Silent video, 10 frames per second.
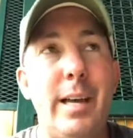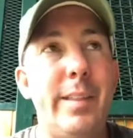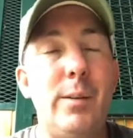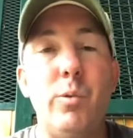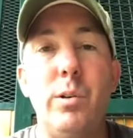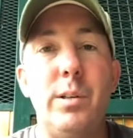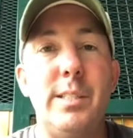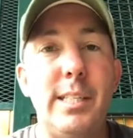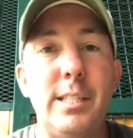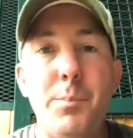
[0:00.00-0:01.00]
I think we're a
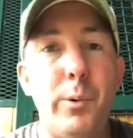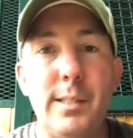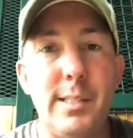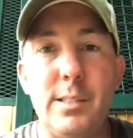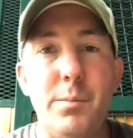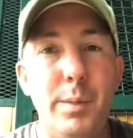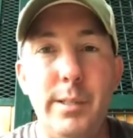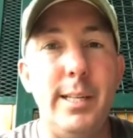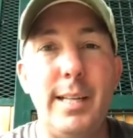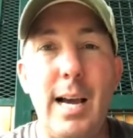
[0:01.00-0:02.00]
6.6
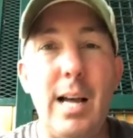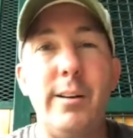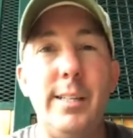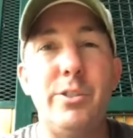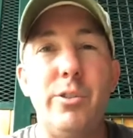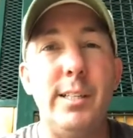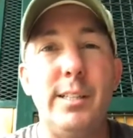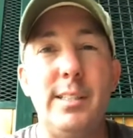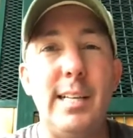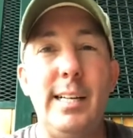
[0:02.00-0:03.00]
billion dollar industry in
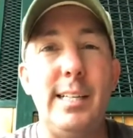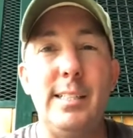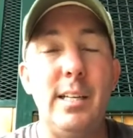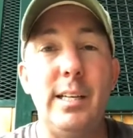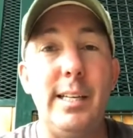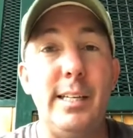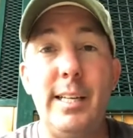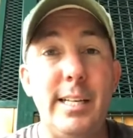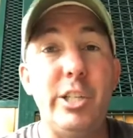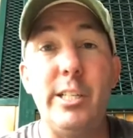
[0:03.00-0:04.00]
the state of Kentucky,
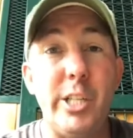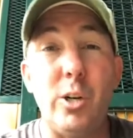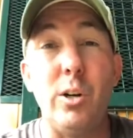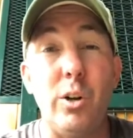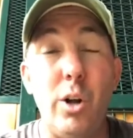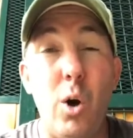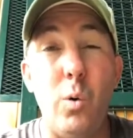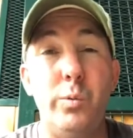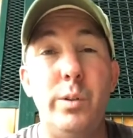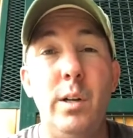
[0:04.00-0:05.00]
and HHR
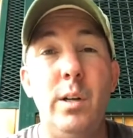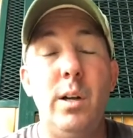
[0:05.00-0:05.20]
alone,